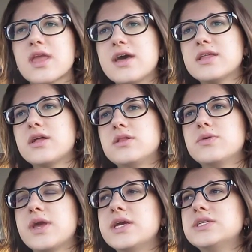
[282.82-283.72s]
at that
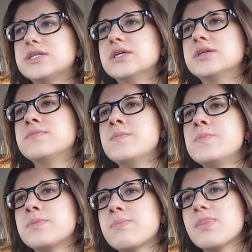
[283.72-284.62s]
location,
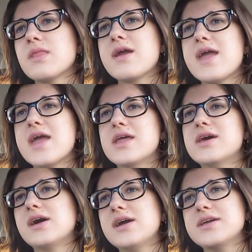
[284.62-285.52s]
and
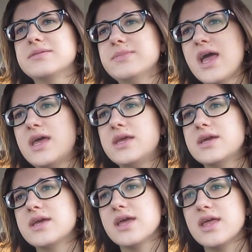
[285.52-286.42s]
I am
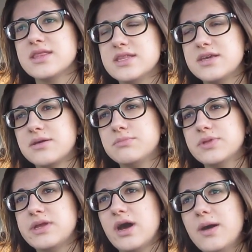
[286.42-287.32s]
heading in the
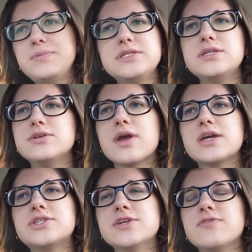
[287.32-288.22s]
complete opposite
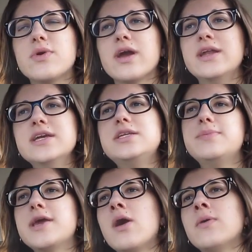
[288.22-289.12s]
direction of where I need to
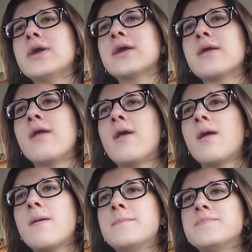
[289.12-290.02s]
be going,
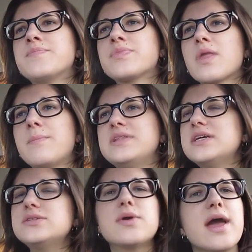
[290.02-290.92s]
but
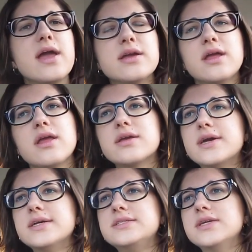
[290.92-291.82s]
that's okay,
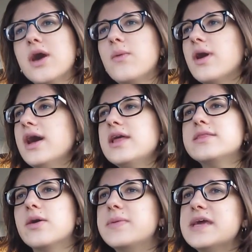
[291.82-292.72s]
because you know what,
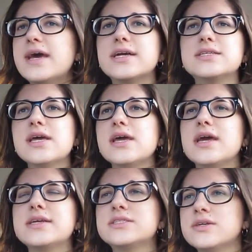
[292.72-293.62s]
there'll be an exit and
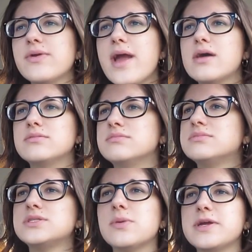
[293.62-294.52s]
I can turn around.
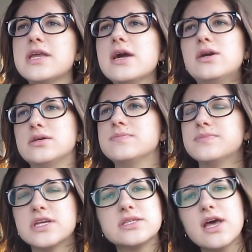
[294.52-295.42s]
It's no big deal.
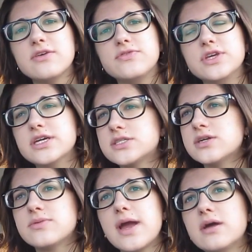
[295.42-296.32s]
That's life. You get
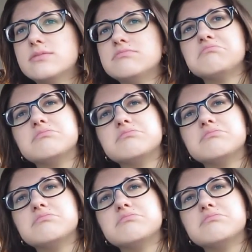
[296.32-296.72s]
turned around,